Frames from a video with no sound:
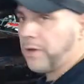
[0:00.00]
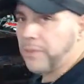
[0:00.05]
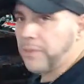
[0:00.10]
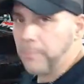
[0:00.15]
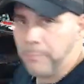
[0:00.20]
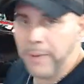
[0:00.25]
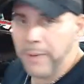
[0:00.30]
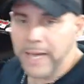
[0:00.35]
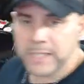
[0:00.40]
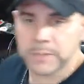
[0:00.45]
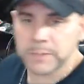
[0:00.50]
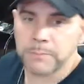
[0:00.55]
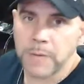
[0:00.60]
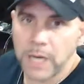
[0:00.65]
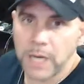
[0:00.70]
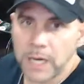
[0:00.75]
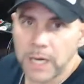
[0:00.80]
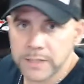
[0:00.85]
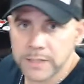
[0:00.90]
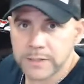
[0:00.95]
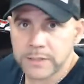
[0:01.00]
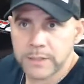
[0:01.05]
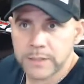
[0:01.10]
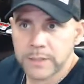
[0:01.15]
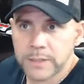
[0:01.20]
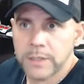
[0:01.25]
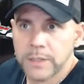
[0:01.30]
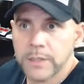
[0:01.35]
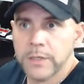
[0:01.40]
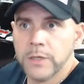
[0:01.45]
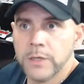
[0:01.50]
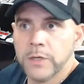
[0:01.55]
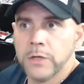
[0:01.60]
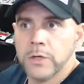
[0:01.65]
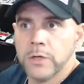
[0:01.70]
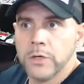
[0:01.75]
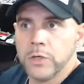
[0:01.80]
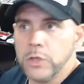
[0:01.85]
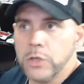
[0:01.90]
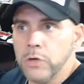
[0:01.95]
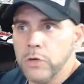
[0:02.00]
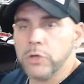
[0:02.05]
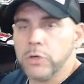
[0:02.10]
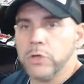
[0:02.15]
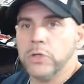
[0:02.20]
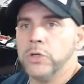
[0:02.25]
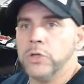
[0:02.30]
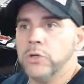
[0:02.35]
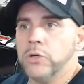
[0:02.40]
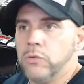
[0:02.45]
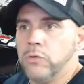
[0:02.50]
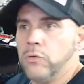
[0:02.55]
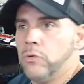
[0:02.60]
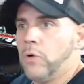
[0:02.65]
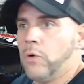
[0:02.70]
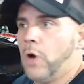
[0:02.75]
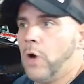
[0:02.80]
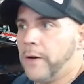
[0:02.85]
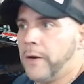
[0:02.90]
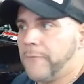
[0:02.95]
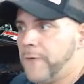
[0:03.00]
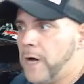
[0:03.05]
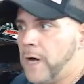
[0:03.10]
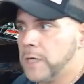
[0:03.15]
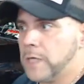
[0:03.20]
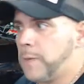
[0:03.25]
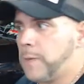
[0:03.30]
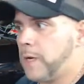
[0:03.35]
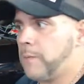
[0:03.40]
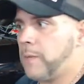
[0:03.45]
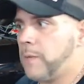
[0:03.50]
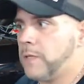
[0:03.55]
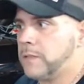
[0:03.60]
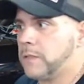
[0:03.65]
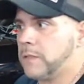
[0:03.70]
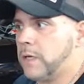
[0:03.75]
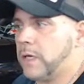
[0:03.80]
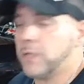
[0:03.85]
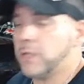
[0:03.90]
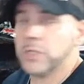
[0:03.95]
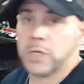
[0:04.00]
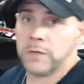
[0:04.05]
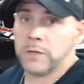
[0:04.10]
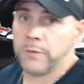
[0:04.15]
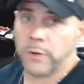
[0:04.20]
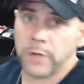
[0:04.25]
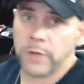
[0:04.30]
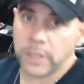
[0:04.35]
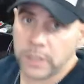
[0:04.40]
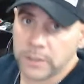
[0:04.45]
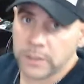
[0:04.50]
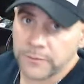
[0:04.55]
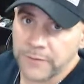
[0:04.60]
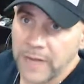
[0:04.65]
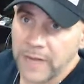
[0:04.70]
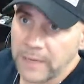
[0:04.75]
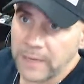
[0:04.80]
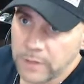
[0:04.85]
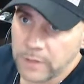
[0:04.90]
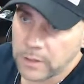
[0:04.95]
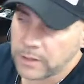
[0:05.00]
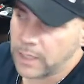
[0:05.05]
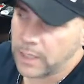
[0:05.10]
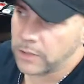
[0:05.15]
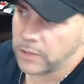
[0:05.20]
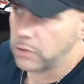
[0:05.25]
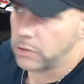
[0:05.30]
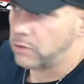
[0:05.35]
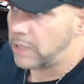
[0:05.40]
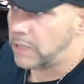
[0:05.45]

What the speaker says: of the best mods you can do on a Foxbody Mustang is converting it to five lug. Now, do you